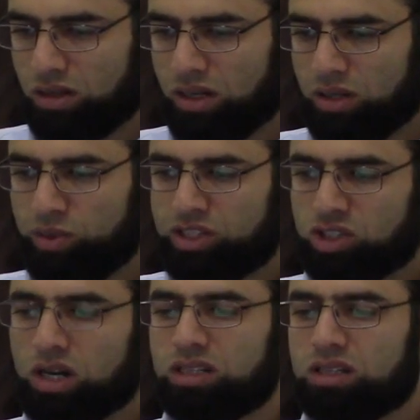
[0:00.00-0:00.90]
and we
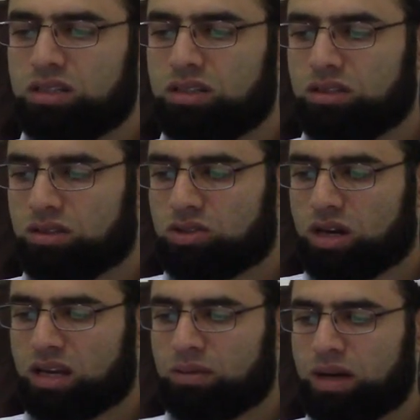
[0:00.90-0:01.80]
started
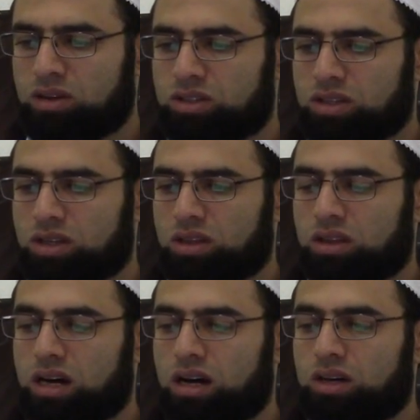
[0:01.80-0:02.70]
talking about
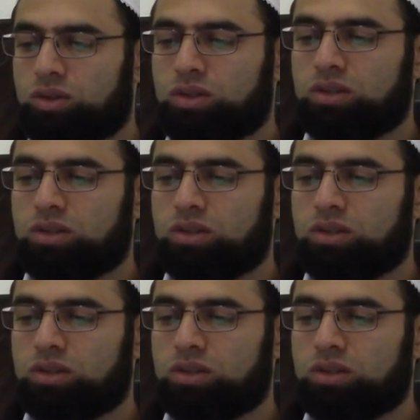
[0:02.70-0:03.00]
the